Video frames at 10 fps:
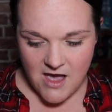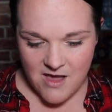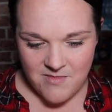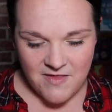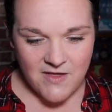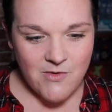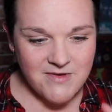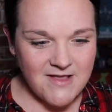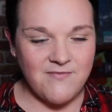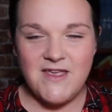and they
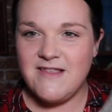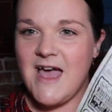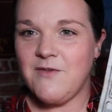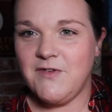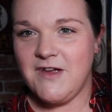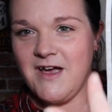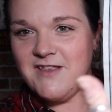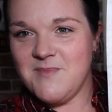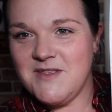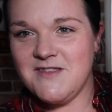always have these
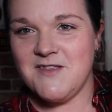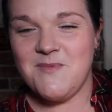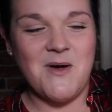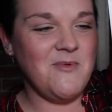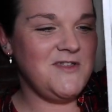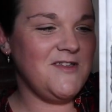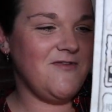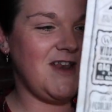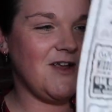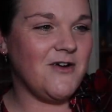advertisements as well, which is
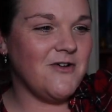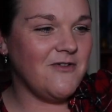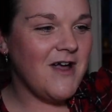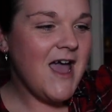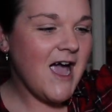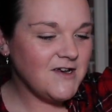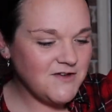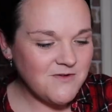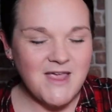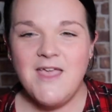really cool. I
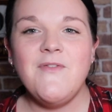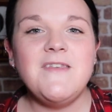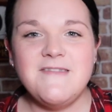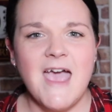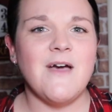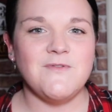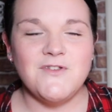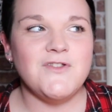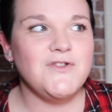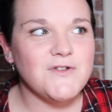do, even down
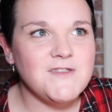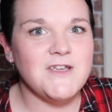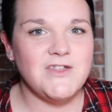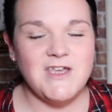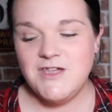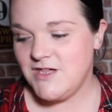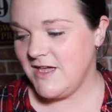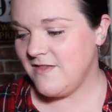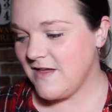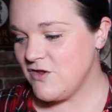to just a cheat
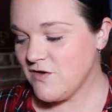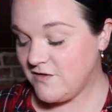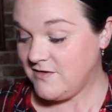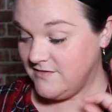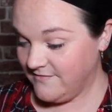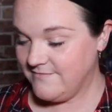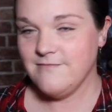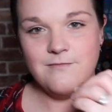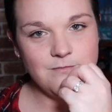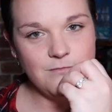sheet, they just,
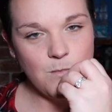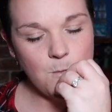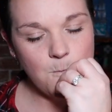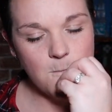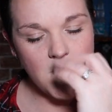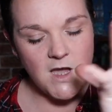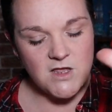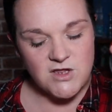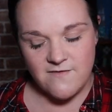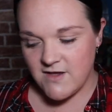
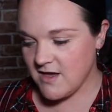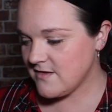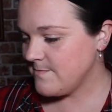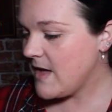chef's kiss.